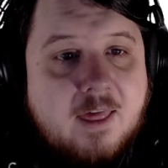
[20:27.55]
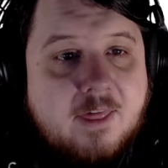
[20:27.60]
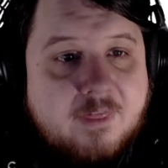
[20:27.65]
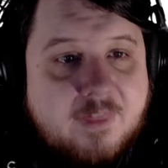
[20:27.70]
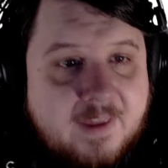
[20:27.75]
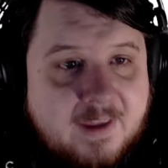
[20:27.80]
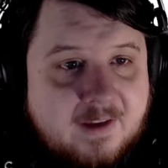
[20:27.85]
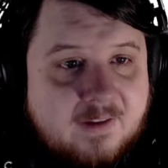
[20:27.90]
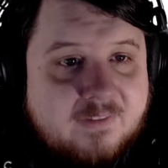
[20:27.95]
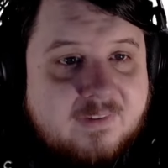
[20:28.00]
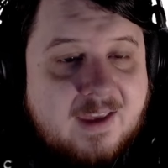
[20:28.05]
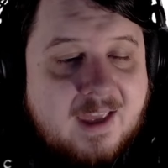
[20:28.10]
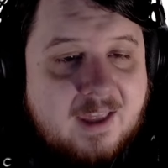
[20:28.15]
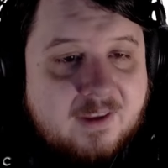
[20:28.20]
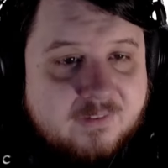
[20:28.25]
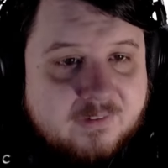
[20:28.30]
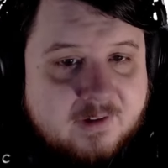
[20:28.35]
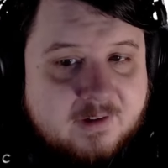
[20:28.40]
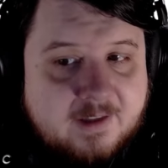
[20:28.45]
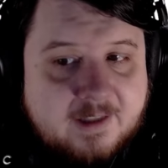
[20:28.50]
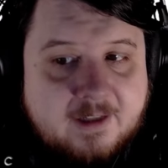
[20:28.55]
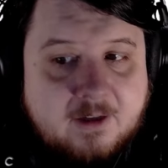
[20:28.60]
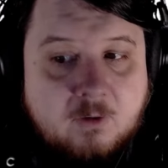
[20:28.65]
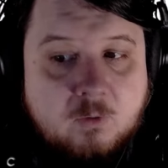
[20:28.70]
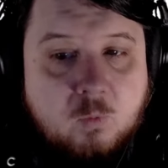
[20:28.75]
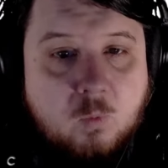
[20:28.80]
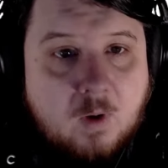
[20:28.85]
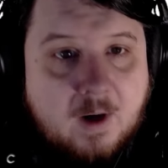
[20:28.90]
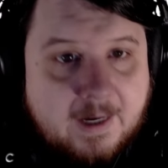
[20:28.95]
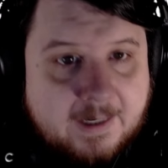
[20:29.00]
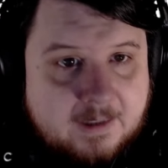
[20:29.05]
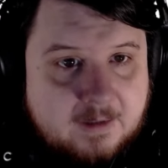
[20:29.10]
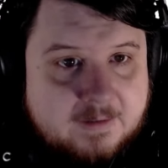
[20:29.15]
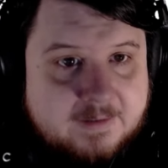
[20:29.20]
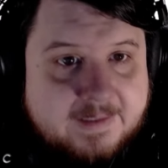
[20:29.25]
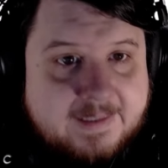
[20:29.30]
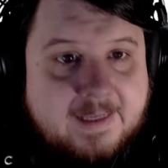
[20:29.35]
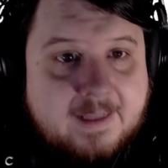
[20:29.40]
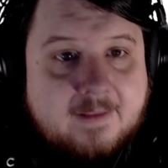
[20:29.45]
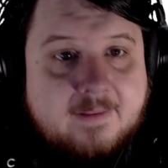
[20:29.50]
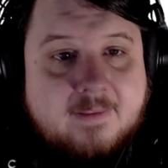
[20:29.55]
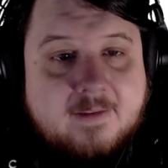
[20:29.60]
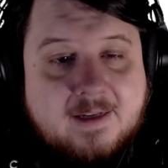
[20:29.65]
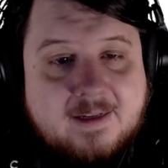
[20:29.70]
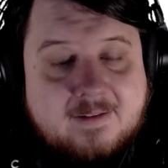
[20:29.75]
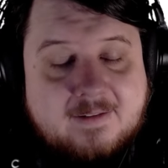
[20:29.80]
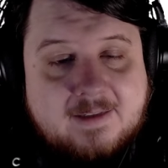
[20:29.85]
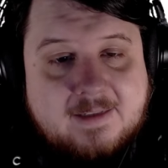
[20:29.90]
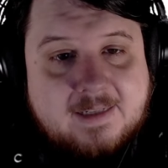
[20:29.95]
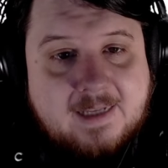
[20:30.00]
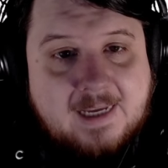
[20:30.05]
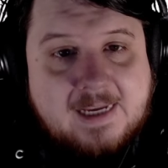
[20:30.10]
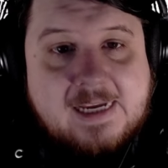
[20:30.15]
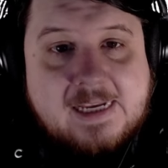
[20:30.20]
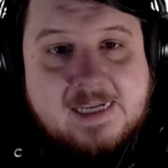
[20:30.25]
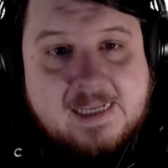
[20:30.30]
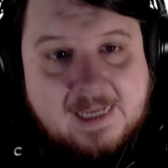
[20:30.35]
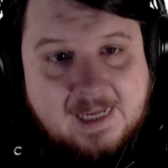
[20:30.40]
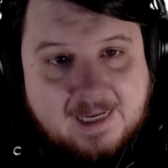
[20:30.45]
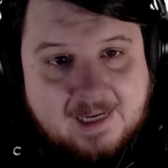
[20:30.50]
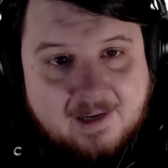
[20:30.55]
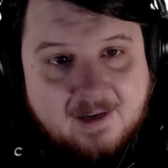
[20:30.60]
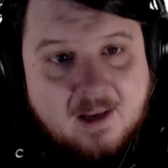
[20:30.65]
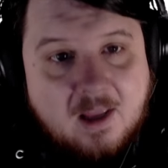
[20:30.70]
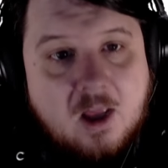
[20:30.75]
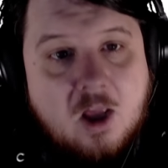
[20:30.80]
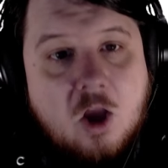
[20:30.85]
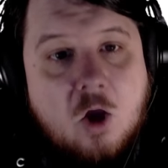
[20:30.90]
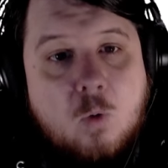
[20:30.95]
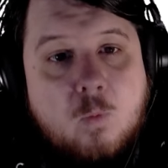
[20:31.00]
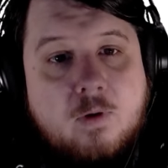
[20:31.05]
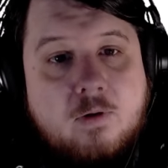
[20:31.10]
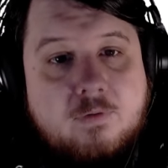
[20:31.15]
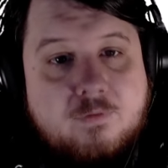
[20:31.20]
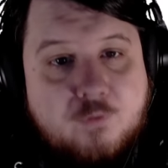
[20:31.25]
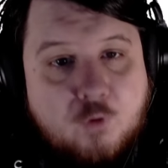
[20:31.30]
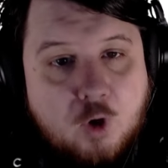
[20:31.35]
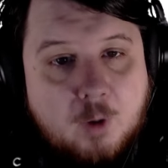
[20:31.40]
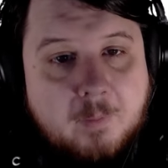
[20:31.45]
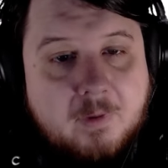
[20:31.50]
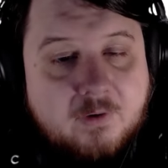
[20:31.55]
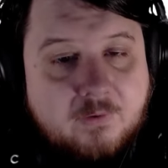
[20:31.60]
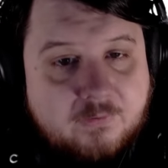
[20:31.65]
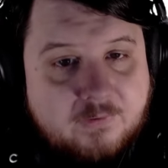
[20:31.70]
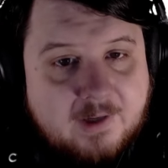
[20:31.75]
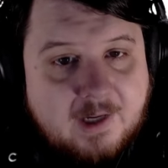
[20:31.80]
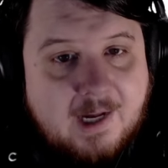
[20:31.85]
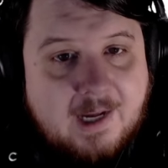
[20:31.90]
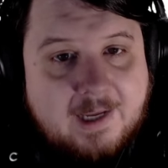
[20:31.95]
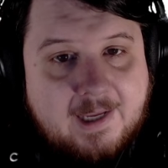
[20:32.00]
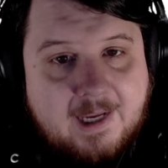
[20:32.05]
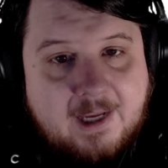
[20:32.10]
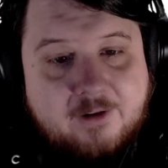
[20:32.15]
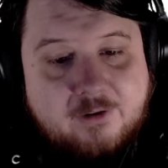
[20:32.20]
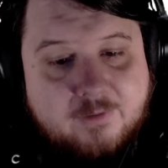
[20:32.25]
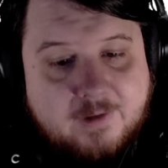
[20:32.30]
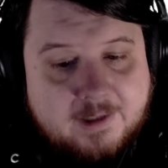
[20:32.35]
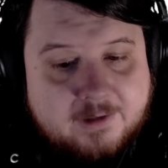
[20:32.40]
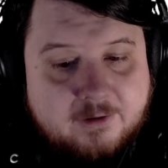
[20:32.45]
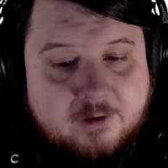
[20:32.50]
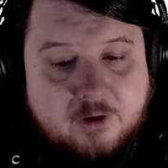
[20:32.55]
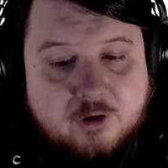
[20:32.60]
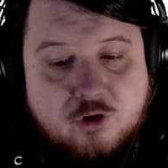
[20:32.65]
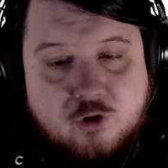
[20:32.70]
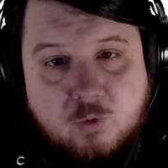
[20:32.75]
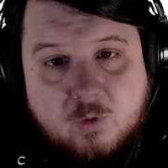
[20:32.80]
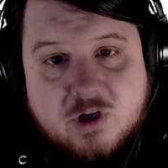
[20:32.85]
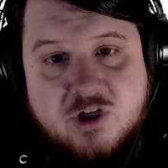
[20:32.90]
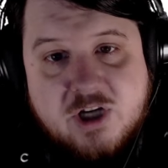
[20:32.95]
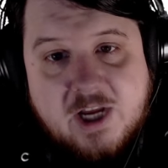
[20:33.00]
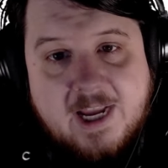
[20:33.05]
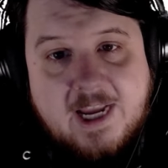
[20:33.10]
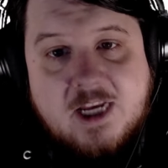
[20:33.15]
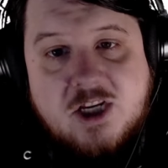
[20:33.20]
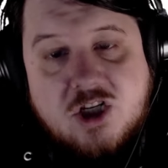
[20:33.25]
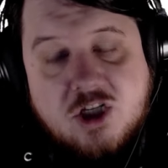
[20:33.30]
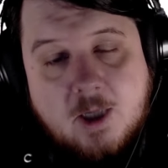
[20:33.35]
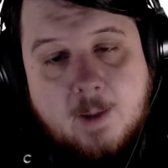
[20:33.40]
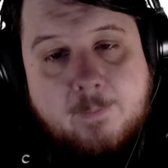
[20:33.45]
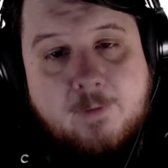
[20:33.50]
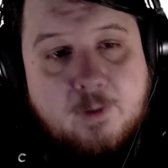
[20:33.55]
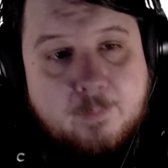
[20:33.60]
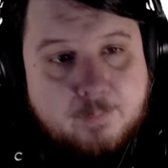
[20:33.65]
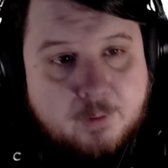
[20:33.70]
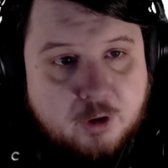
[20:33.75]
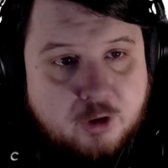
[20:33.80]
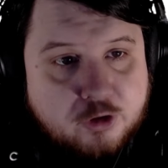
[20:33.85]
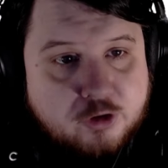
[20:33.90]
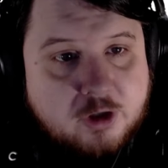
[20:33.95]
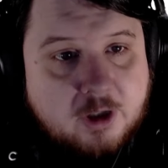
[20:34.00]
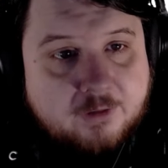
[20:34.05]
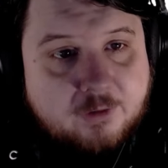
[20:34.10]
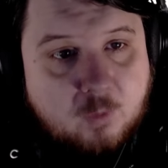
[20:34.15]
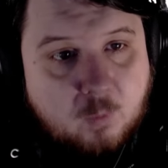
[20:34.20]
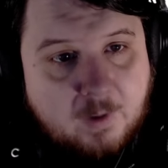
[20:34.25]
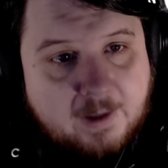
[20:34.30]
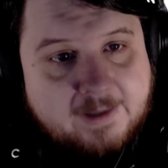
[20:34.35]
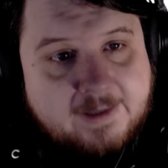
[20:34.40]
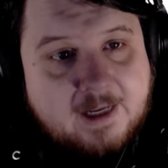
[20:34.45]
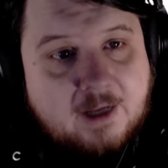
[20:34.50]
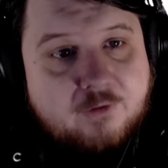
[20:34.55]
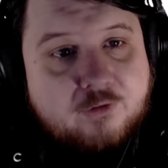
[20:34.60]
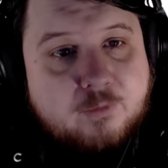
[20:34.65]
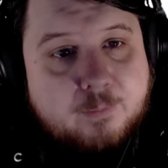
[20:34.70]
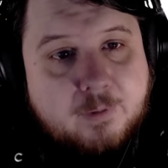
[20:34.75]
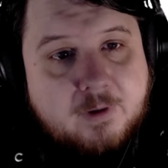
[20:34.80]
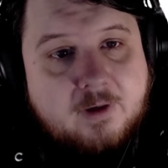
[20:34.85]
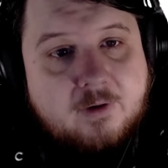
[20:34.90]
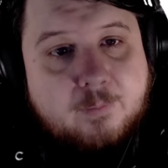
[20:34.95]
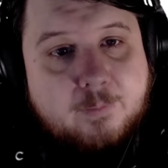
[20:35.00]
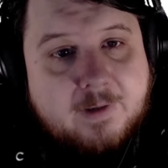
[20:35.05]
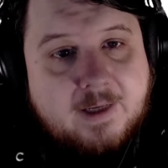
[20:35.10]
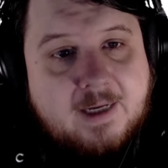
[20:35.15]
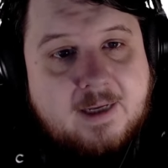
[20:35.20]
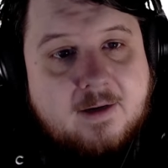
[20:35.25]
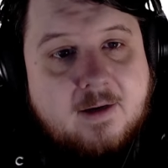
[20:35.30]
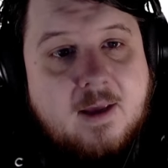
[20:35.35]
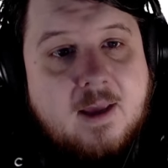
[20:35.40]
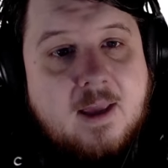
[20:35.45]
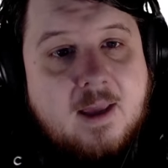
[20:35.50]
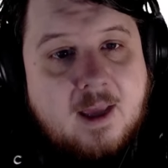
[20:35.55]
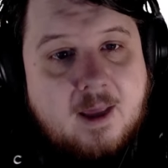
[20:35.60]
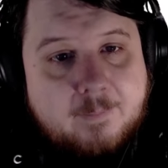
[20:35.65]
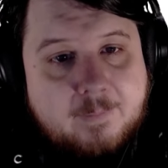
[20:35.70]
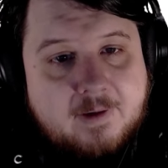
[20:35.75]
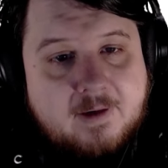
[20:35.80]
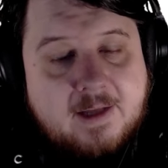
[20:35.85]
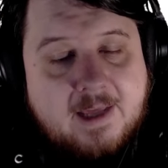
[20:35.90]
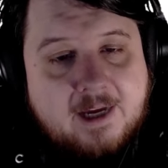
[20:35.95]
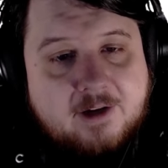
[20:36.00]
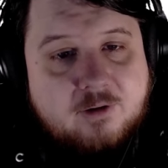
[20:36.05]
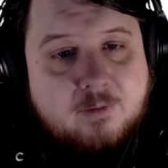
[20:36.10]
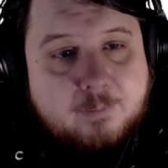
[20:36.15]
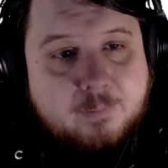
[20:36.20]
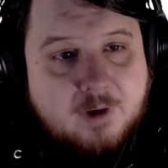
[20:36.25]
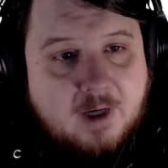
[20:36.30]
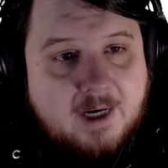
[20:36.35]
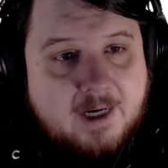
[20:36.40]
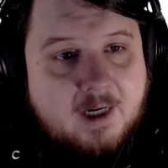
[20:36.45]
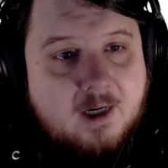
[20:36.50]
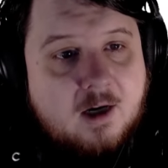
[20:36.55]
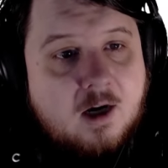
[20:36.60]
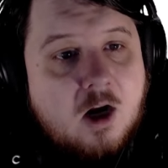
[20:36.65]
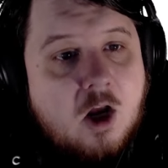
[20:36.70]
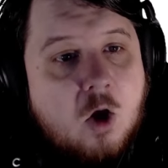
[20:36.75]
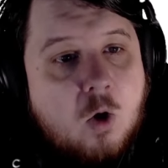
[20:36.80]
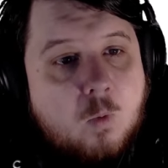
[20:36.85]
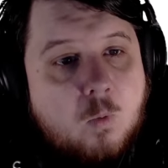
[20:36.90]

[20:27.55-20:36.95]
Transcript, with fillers: Things escalated wildly in 1988 when former CIA Director George H.W. Bush got the White House to put his plan had been in action prior.